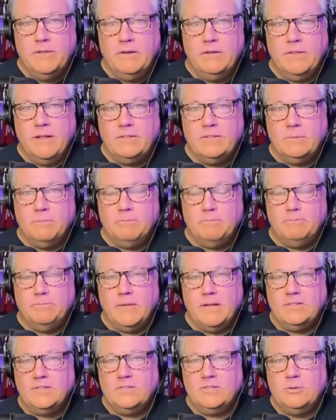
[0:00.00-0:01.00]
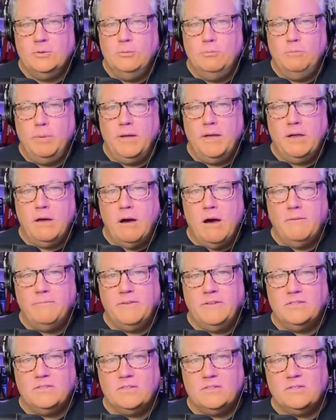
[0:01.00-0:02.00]
You know, that's a that's two big
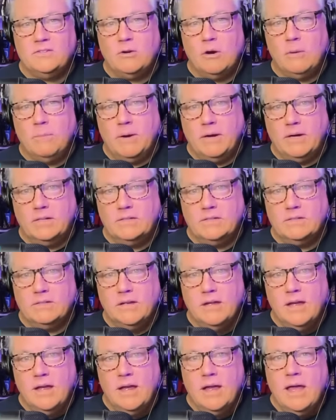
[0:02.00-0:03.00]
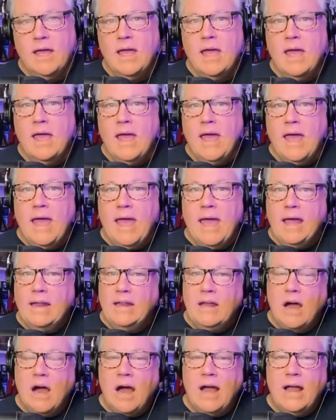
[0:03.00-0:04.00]
coffees at Starbucks.
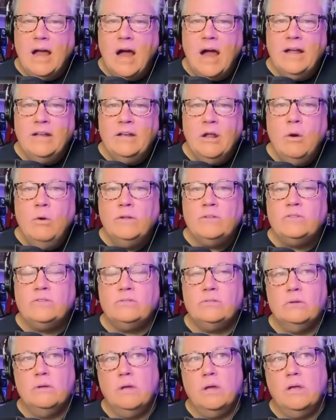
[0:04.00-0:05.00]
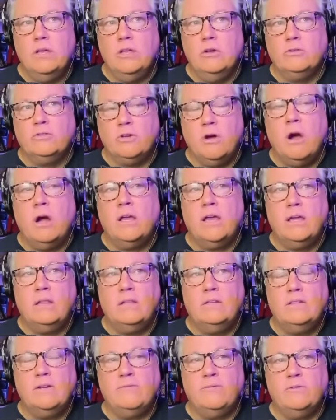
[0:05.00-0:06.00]
And I, I know it's you're
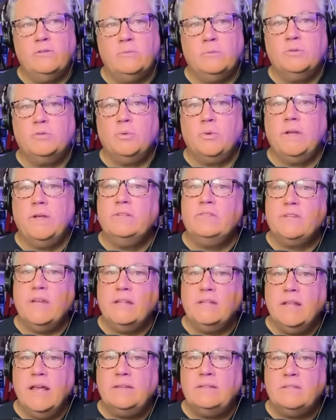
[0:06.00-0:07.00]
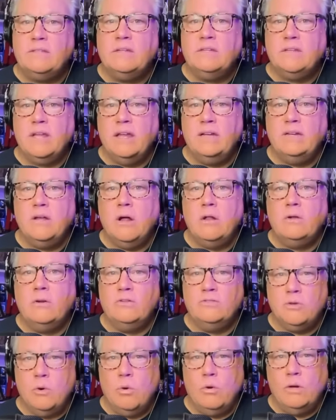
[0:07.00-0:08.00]
talking the difference between, say, less than ten
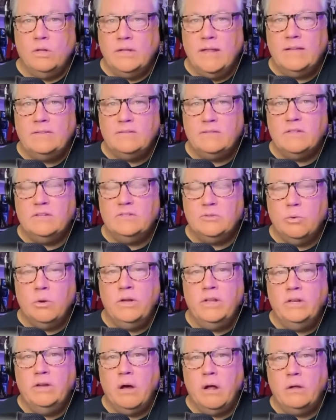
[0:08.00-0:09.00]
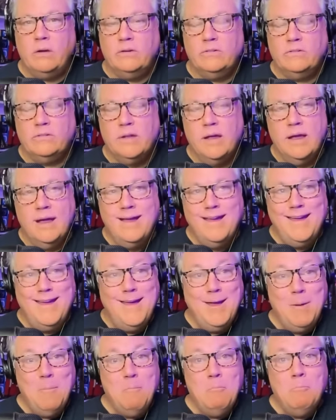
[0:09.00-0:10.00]
dollars or less than twenty dollars,
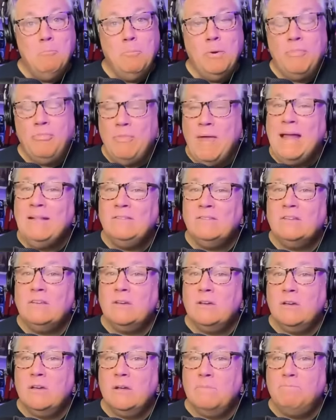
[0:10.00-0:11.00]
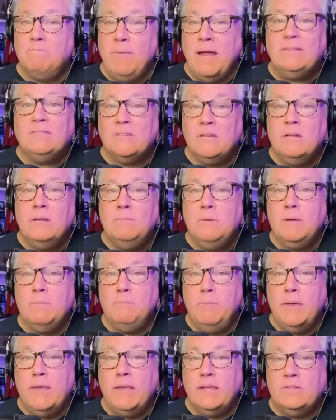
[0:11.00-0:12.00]
but that's that's going to be
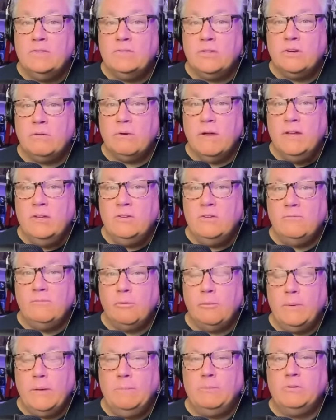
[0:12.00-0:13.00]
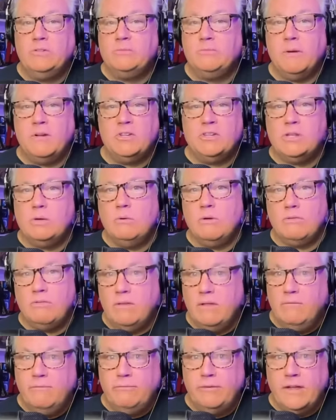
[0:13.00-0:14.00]
a big consideration for people, especially
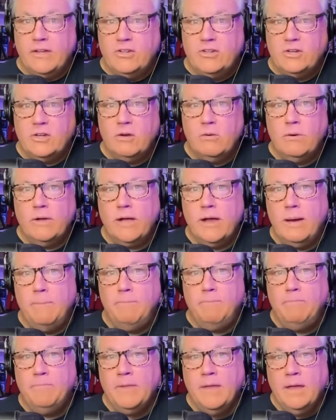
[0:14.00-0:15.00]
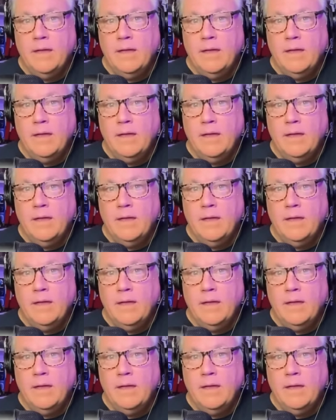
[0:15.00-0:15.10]
with inflation going up.